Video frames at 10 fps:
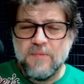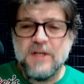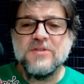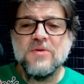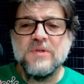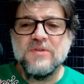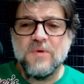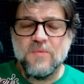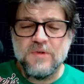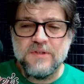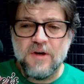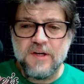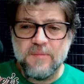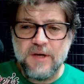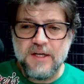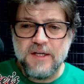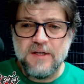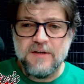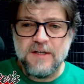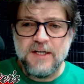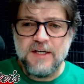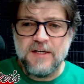Not sure which one we're talking about here.